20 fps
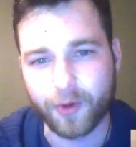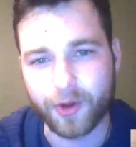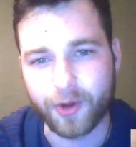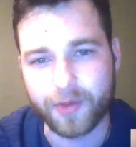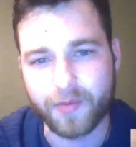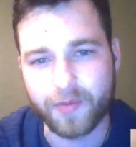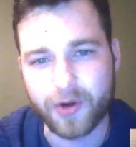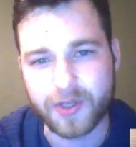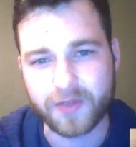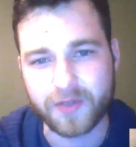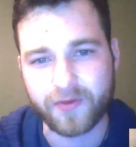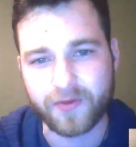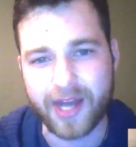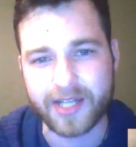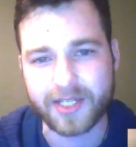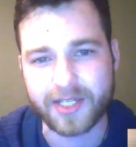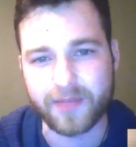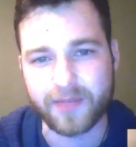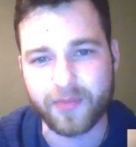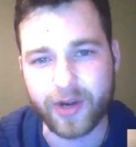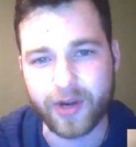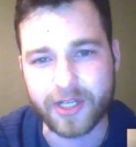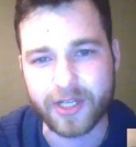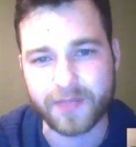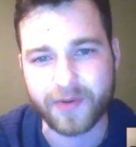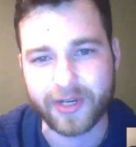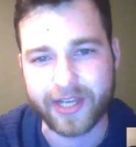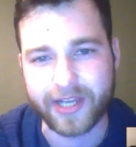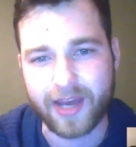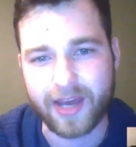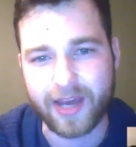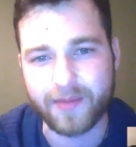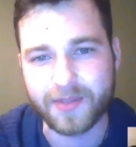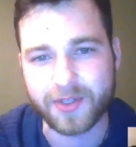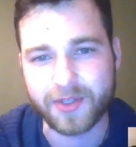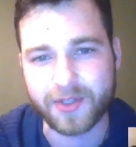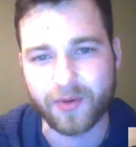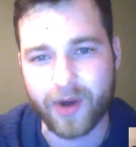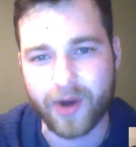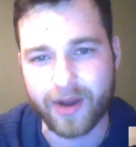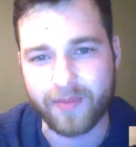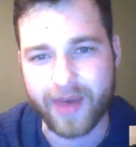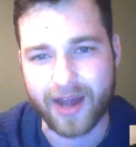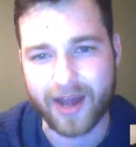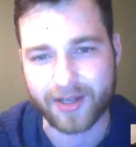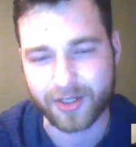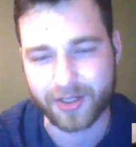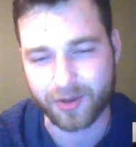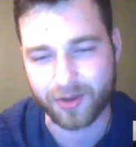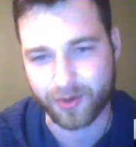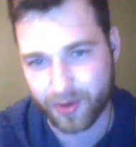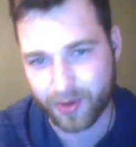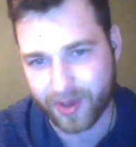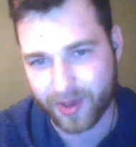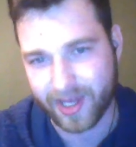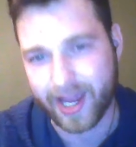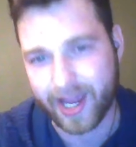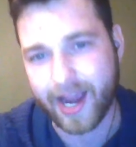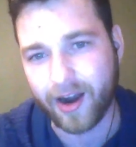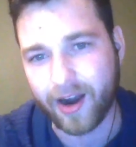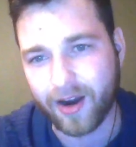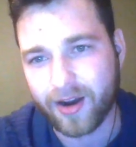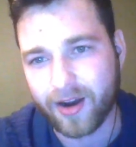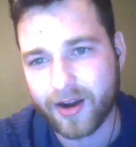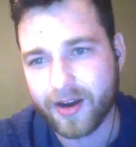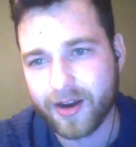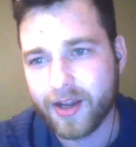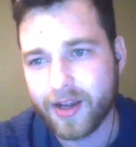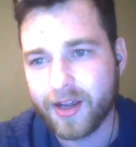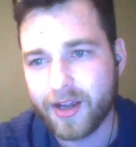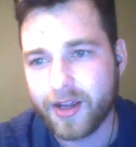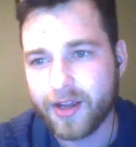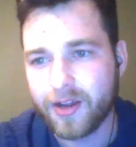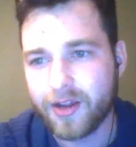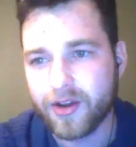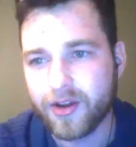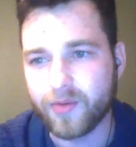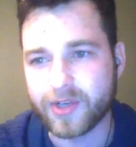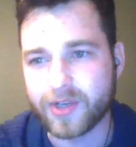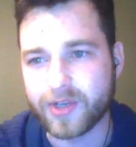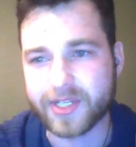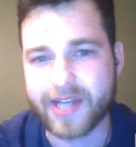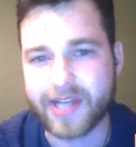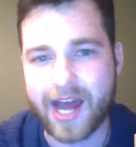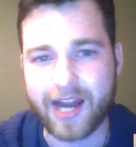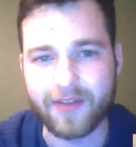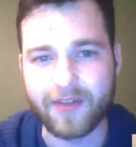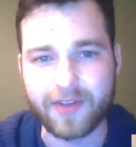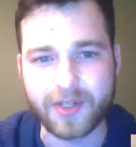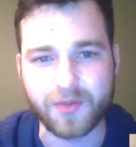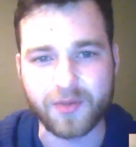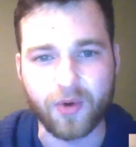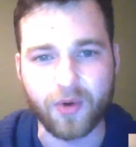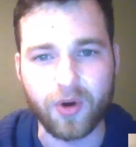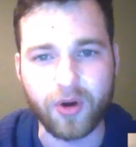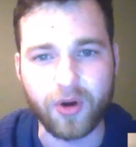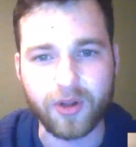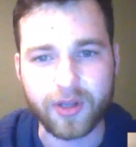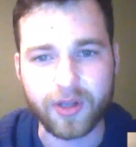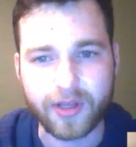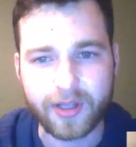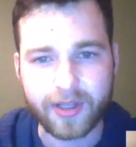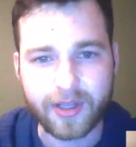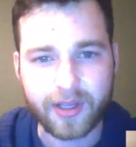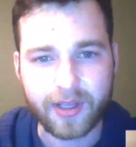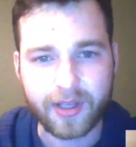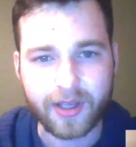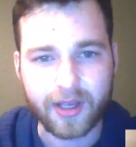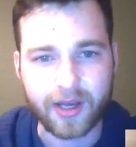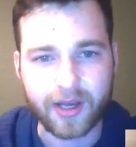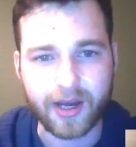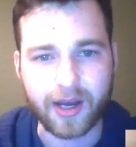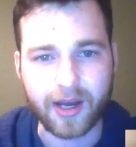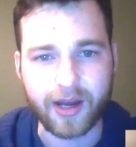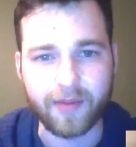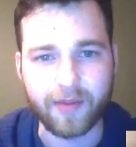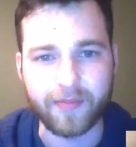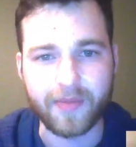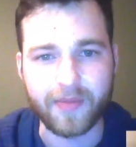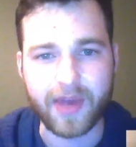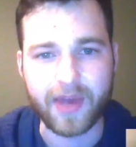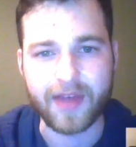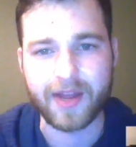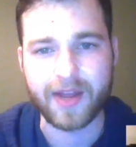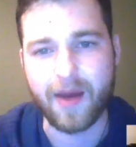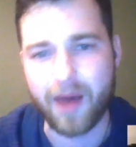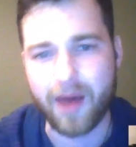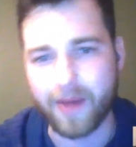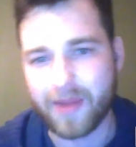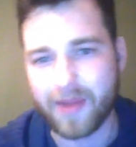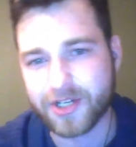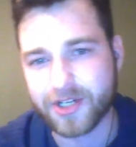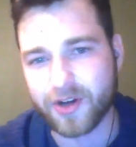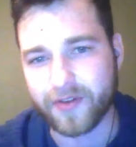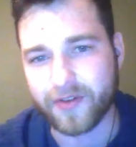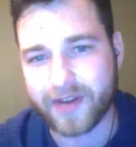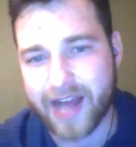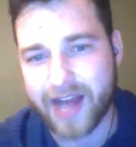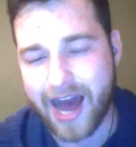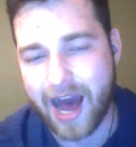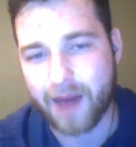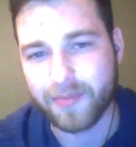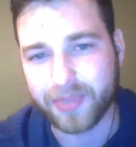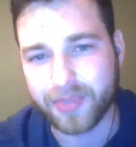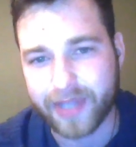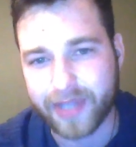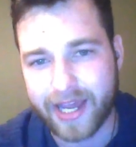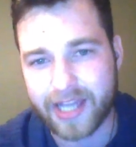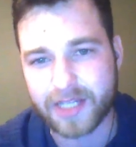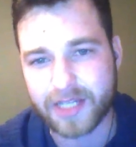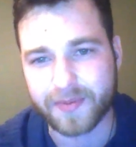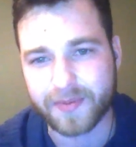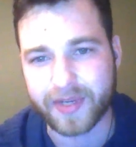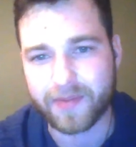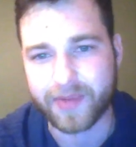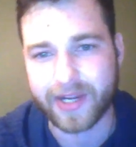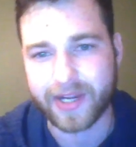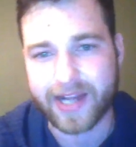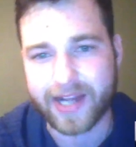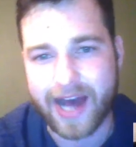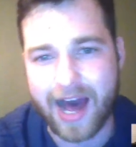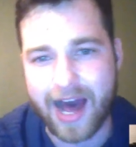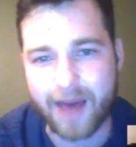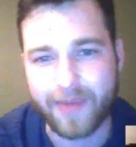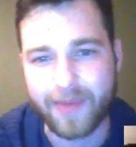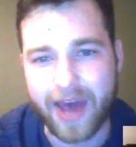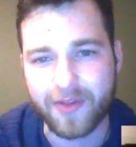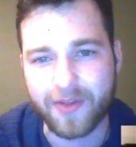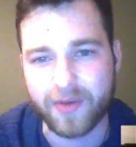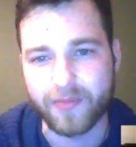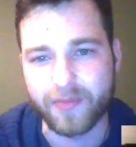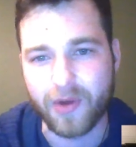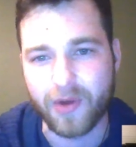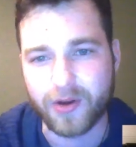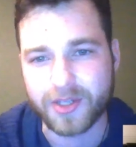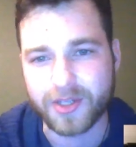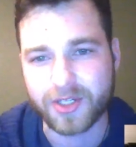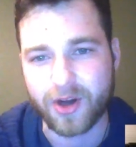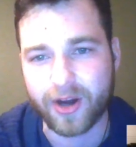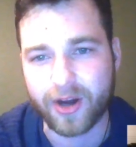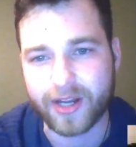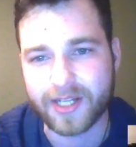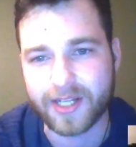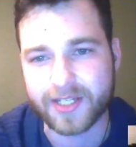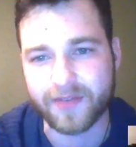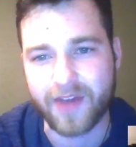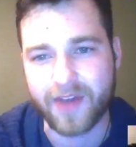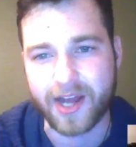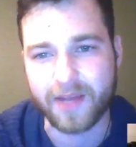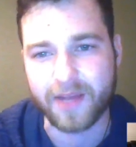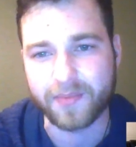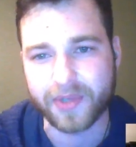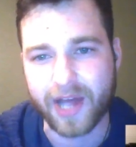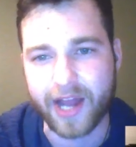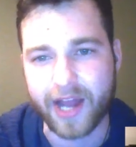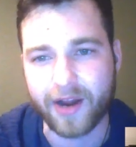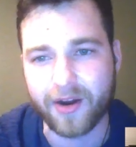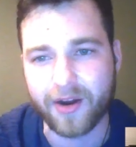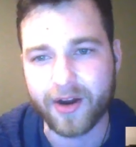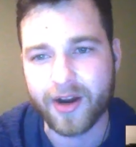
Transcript: most fantasy points per game to running backs through the air, which is kind of his role. And then I'm not sure if Cobb plays, but Cobb had the most targets of any player